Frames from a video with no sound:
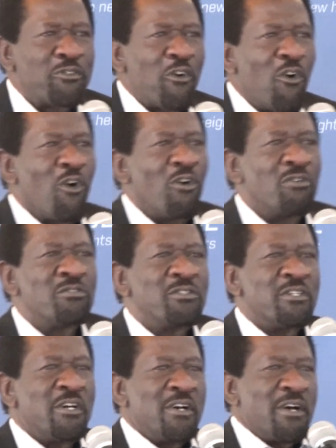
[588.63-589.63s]
for
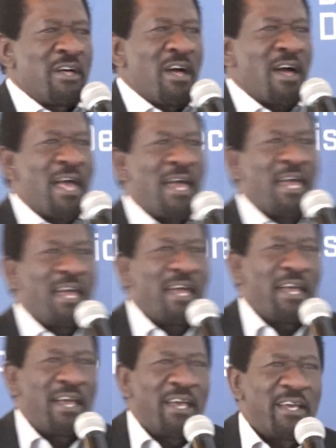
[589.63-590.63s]

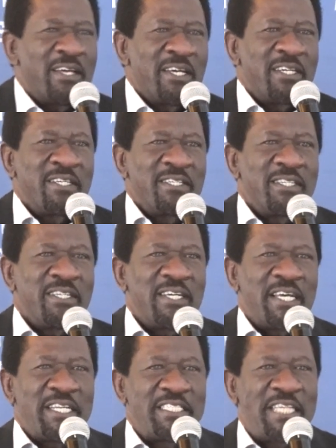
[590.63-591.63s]
a
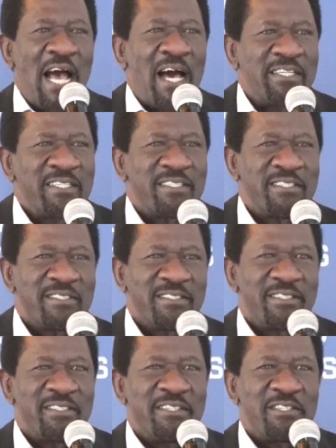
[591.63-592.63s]
return,
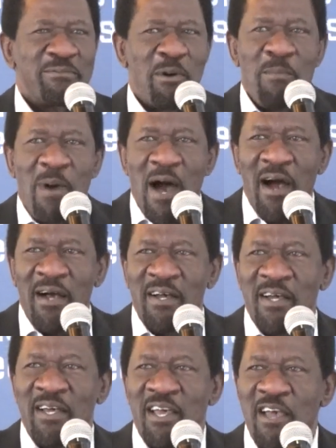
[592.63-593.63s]
remember,
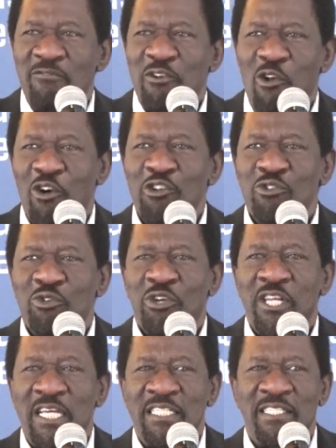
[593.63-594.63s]
every loan you
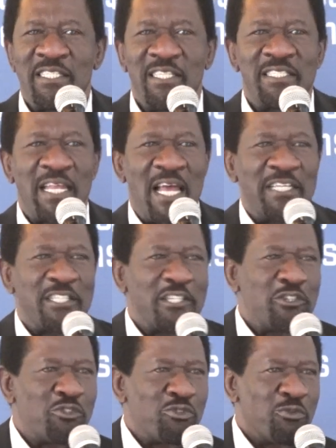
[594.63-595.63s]
create is an asset
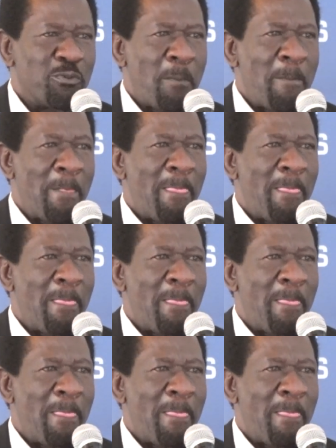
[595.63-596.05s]
to you,